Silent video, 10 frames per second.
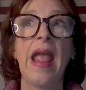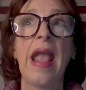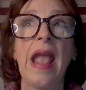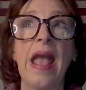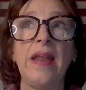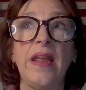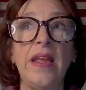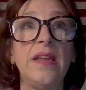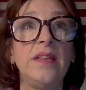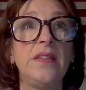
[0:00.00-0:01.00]
and
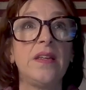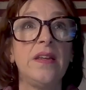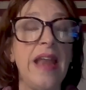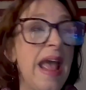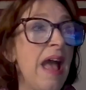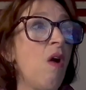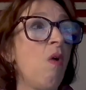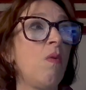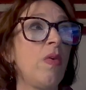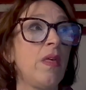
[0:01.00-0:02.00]
he's now